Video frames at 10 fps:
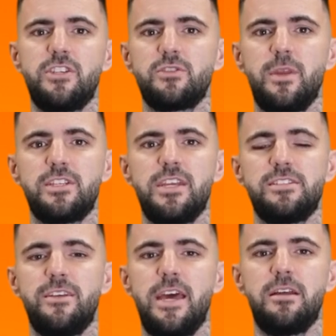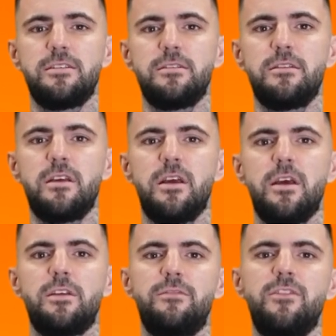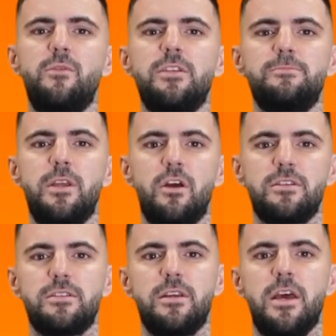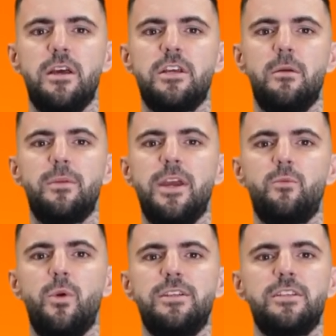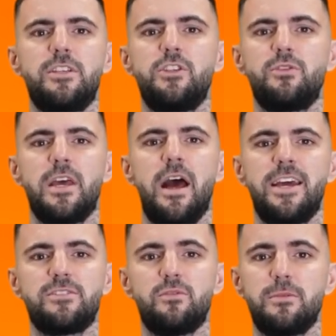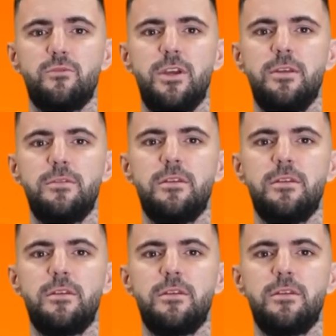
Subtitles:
switch has failed, the flue is blocked, common in winter due to ice or debris.